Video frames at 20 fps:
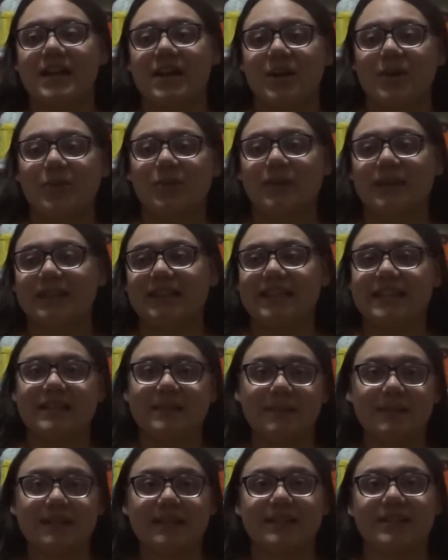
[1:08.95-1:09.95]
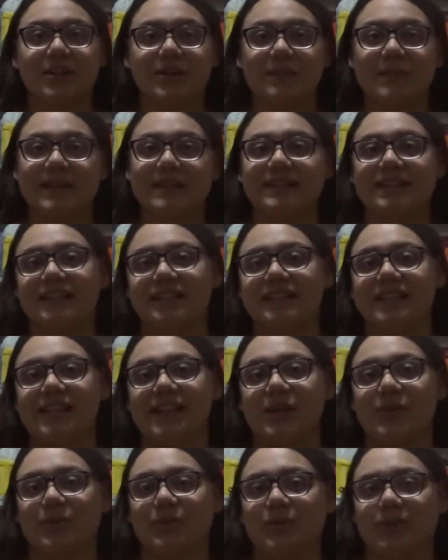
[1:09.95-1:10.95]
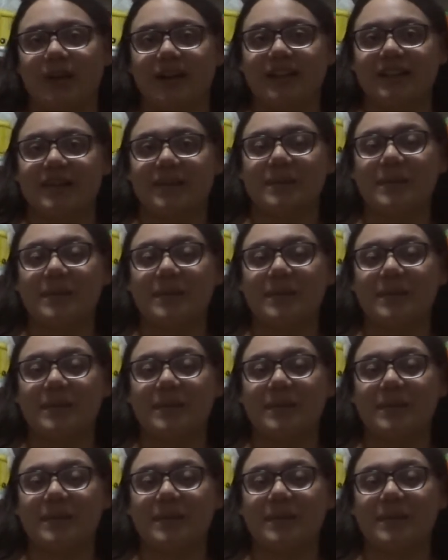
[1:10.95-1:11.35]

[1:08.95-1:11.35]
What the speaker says: what these plush are basically worth.